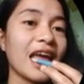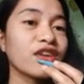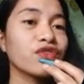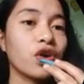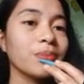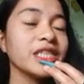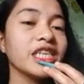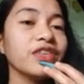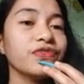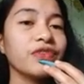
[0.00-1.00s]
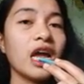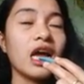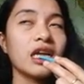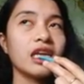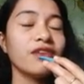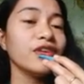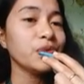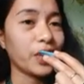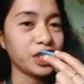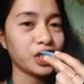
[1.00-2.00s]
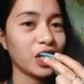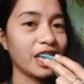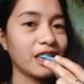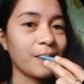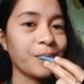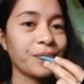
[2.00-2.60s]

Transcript: and formative evaluation,